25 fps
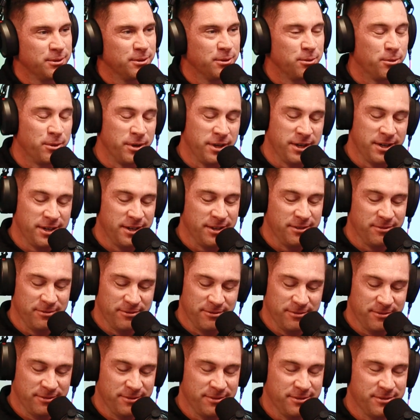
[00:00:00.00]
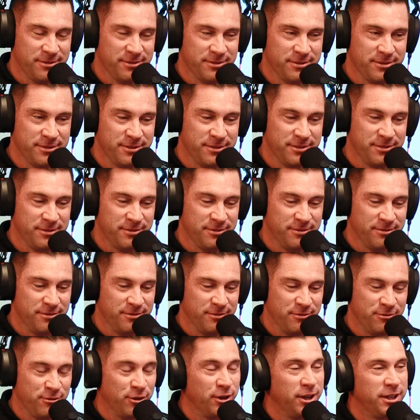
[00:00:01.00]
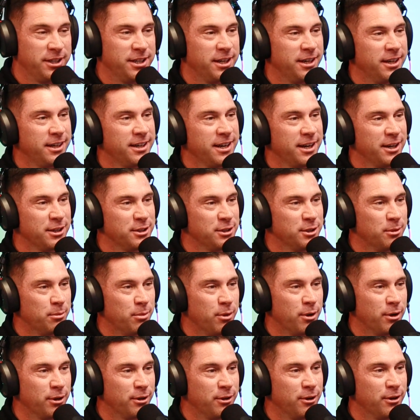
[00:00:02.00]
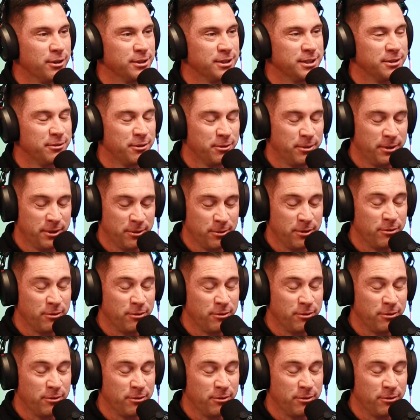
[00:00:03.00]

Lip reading: We fully dedicated to the podcast every week.